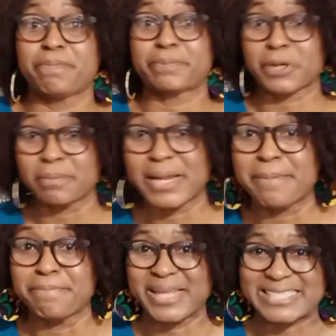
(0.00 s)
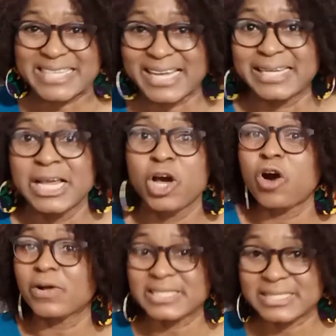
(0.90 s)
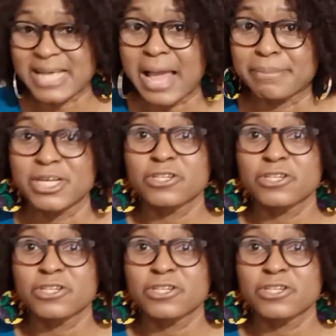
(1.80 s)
problem, beating all the time.